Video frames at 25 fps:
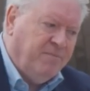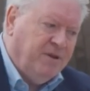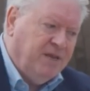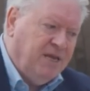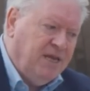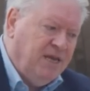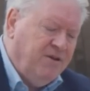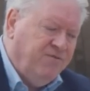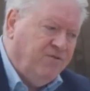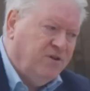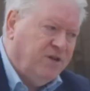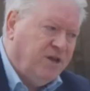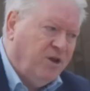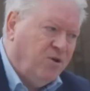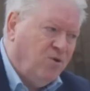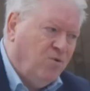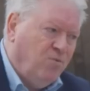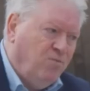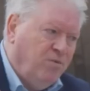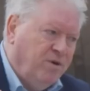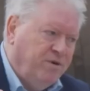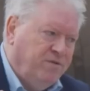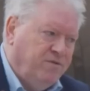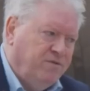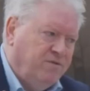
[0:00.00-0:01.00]
But even out
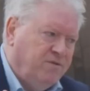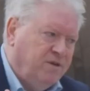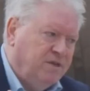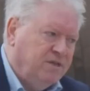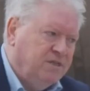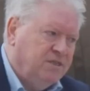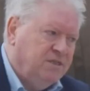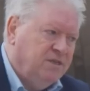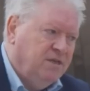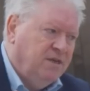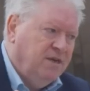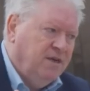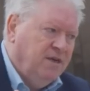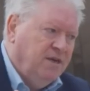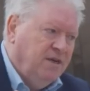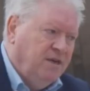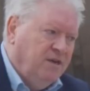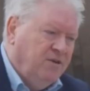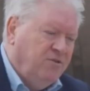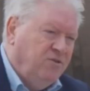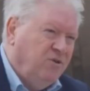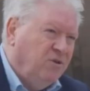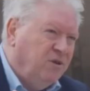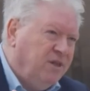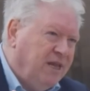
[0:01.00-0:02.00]
with this,
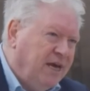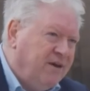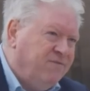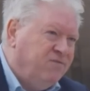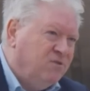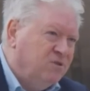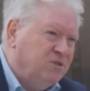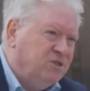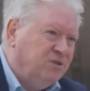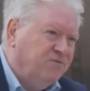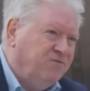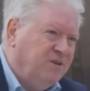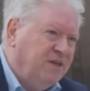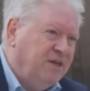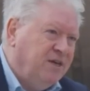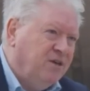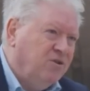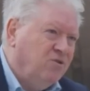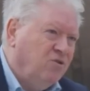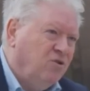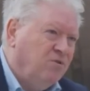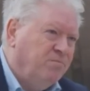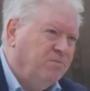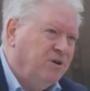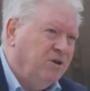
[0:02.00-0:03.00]
the levels of
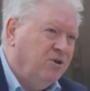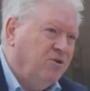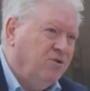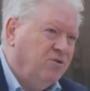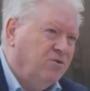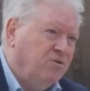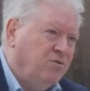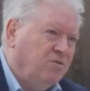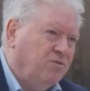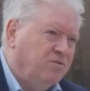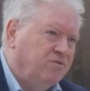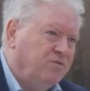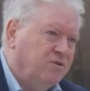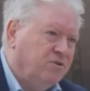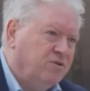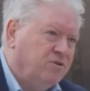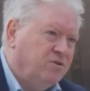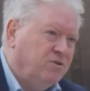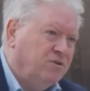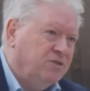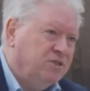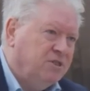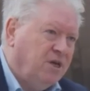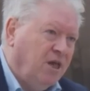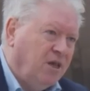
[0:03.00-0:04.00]
economic growth across